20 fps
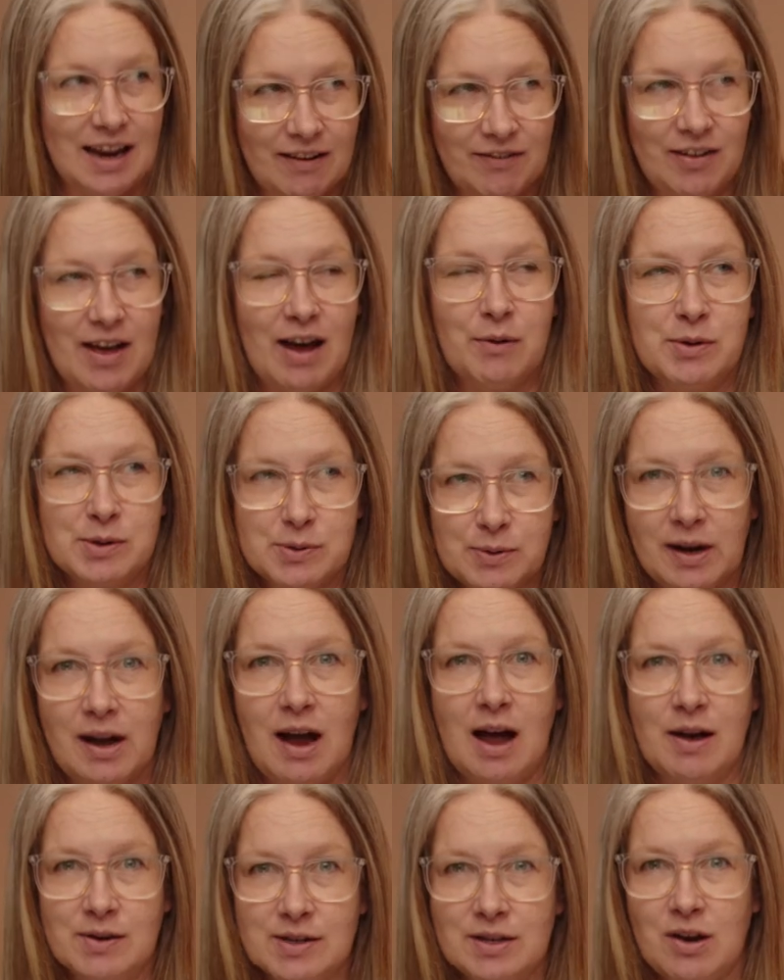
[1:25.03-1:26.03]
if that was what
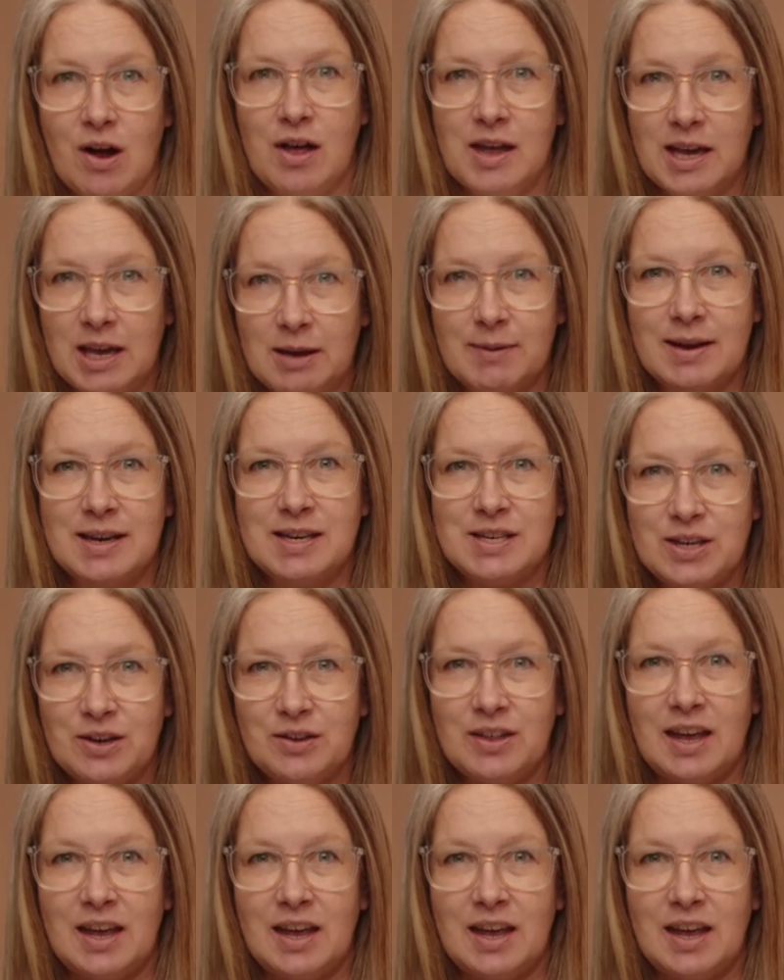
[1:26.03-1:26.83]
God was calling him into,